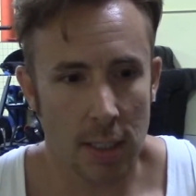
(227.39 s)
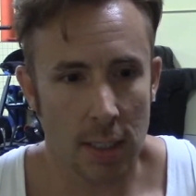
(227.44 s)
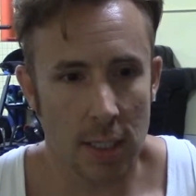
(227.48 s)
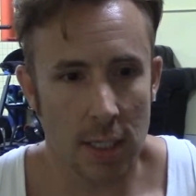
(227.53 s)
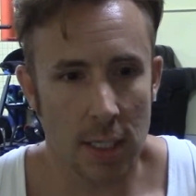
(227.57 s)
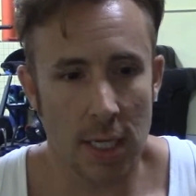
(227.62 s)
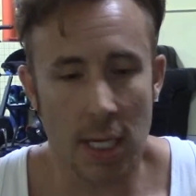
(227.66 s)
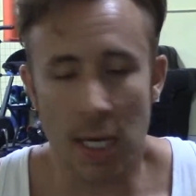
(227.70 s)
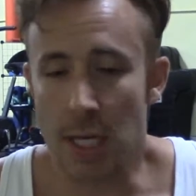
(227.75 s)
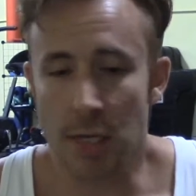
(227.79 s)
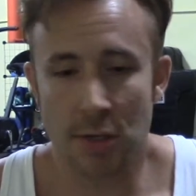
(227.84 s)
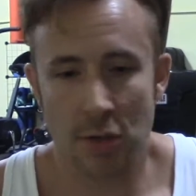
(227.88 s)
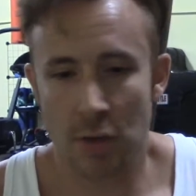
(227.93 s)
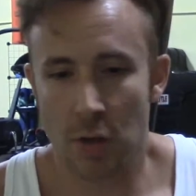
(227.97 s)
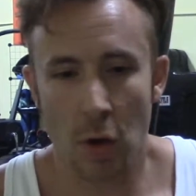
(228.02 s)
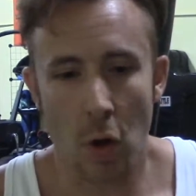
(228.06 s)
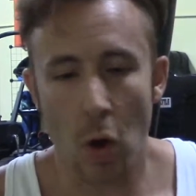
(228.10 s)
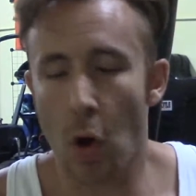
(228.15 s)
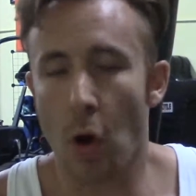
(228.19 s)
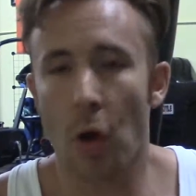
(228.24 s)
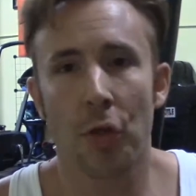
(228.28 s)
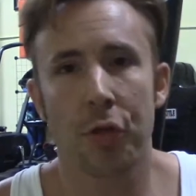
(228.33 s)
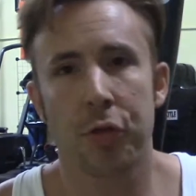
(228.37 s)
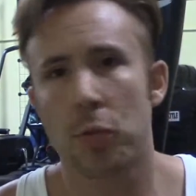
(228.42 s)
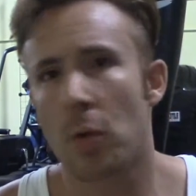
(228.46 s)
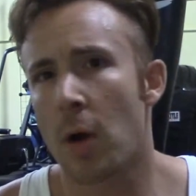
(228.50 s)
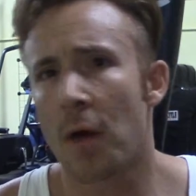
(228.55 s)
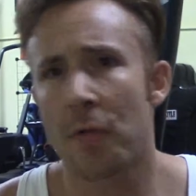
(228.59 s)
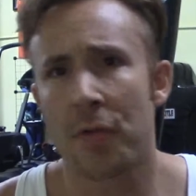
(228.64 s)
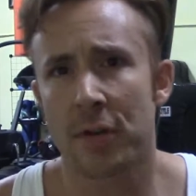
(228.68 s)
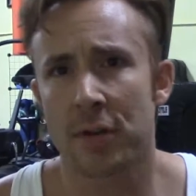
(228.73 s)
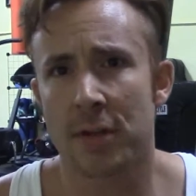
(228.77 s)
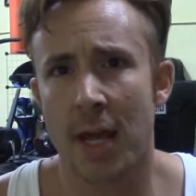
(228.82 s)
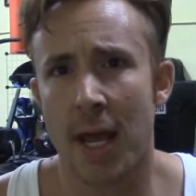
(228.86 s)
eat all
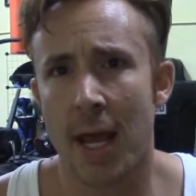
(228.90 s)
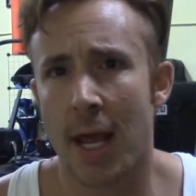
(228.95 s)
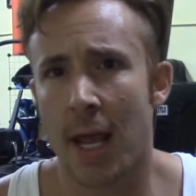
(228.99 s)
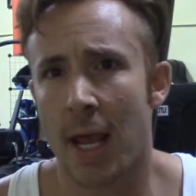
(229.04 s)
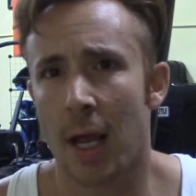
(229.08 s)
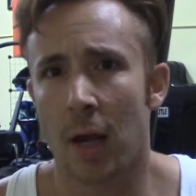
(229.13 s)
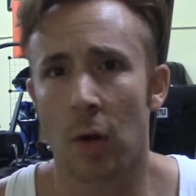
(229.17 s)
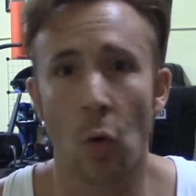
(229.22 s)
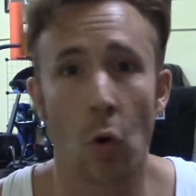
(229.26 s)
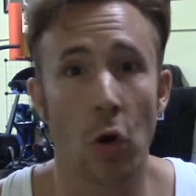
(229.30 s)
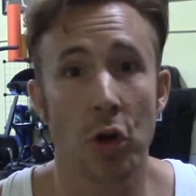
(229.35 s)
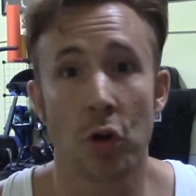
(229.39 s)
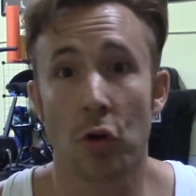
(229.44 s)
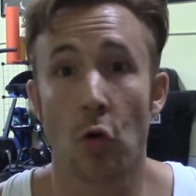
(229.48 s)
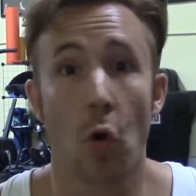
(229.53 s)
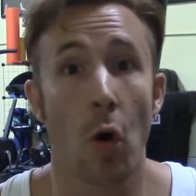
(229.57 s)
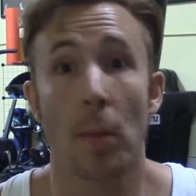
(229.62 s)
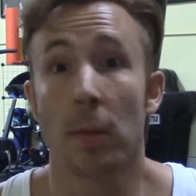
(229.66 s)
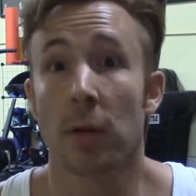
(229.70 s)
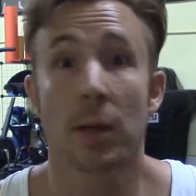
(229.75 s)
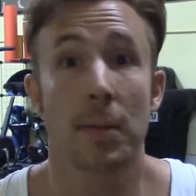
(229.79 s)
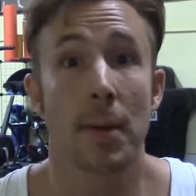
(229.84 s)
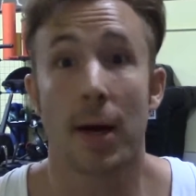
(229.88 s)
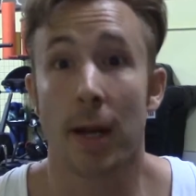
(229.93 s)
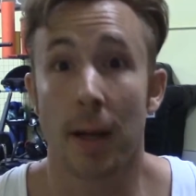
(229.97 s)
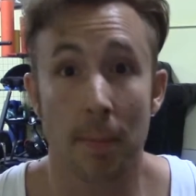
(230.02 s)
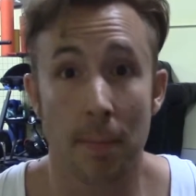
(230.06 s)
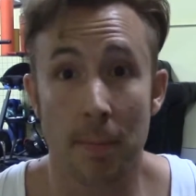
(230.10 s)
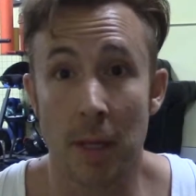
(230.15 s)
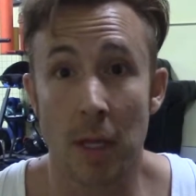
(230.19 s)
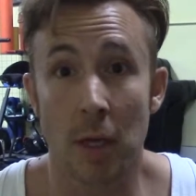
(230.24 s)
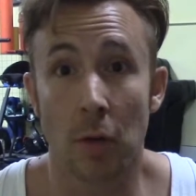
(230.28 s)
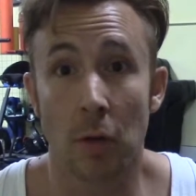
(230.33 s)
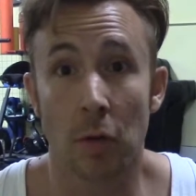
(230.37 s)
throughout the day and your normal amount of
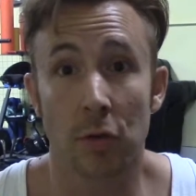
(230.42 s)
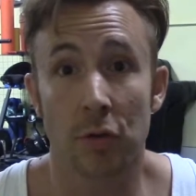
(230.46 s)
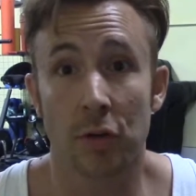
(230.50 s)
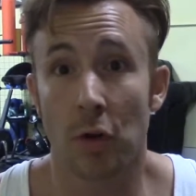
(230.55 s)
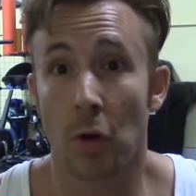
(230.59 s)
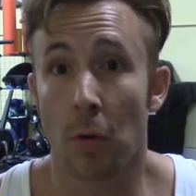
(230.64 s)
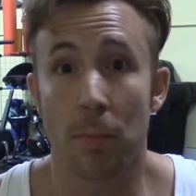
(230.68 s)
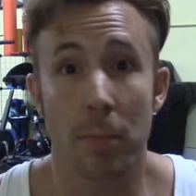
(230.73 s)
meals,